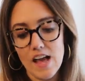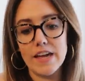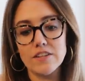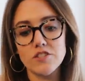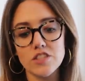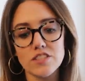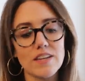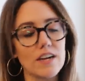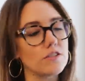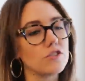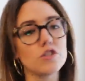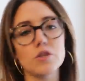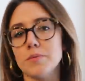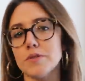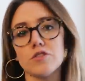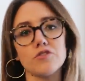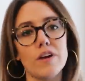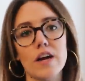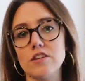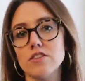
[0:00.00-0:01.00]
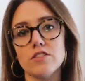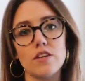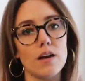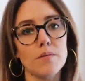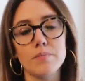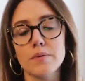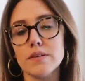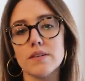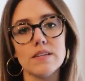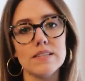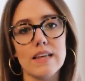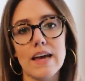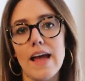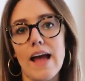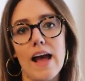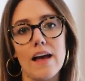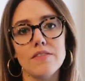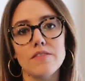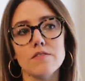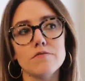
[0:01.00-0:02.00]
They just got super scratched up because I
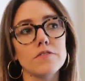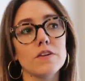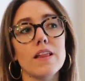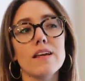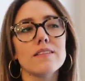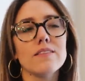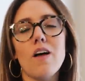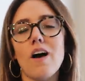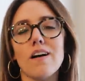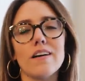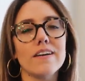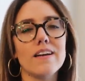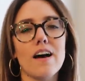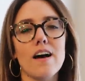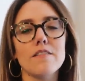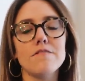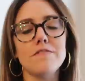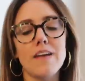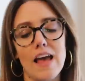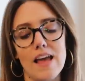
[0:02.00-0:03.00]
had them for like long enough,